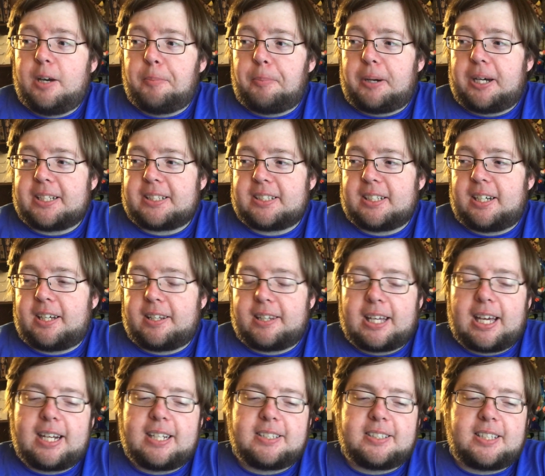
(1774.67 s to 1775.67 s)
But
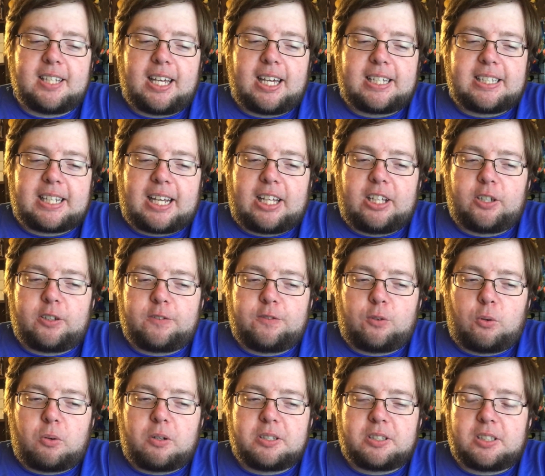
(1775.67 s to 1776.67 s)
that is that. I look
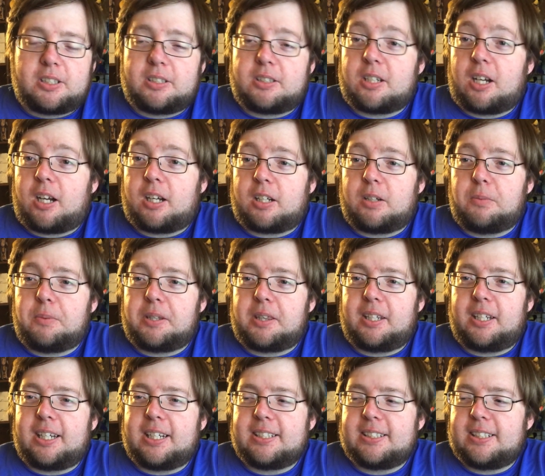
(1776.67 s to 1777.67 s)
forward to talking with
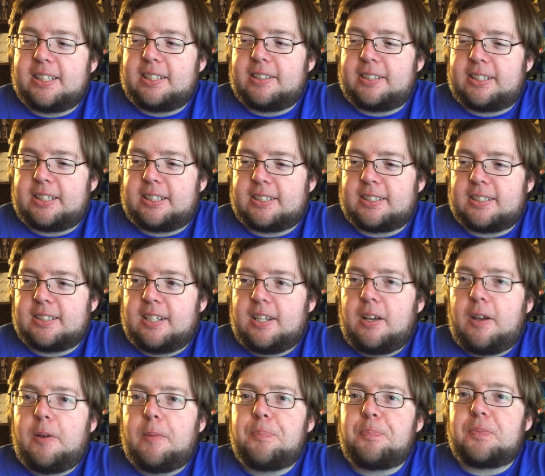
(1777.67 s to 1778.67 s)
you guys. There he is.
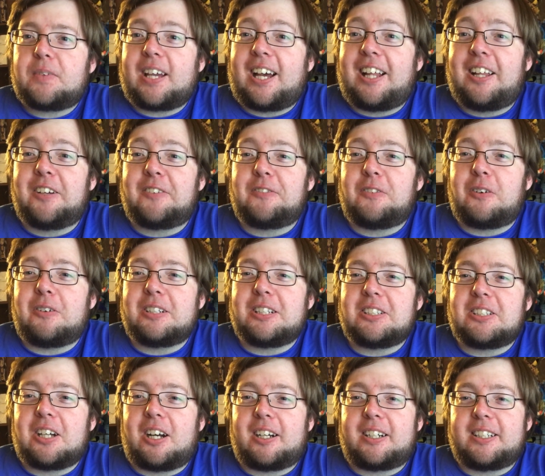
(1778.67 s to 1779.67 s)
I look forward to
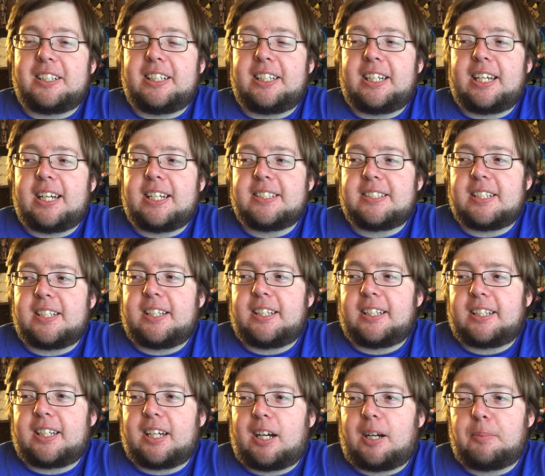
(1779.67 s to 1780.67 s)
talking to you guys in
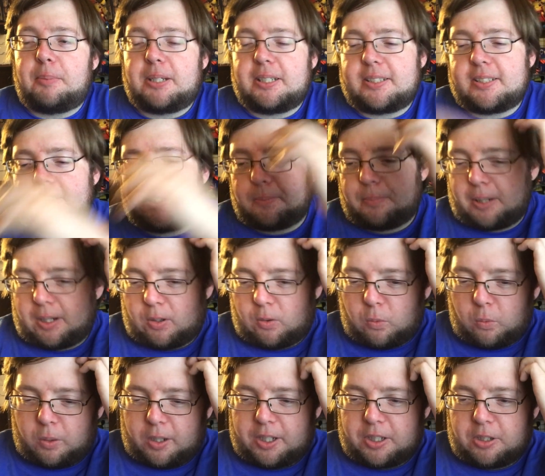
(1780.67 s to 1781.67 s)
the comments about
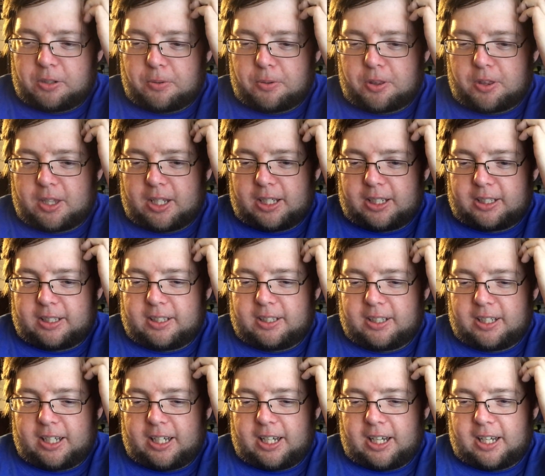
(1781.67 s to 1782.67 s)
what you
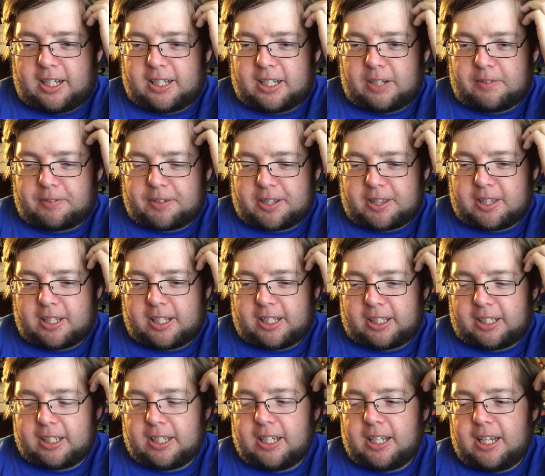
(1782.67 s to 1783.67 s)
think and
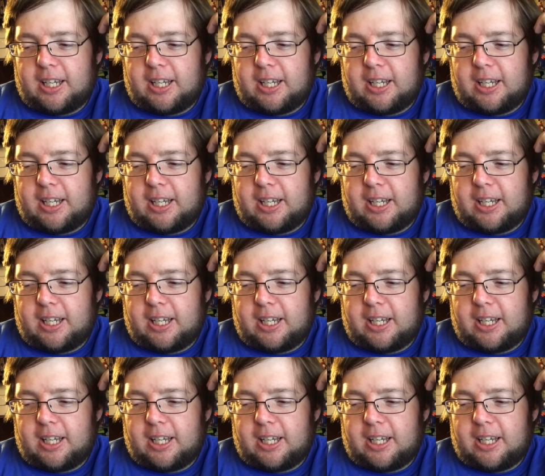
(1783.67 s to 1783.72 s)
everything.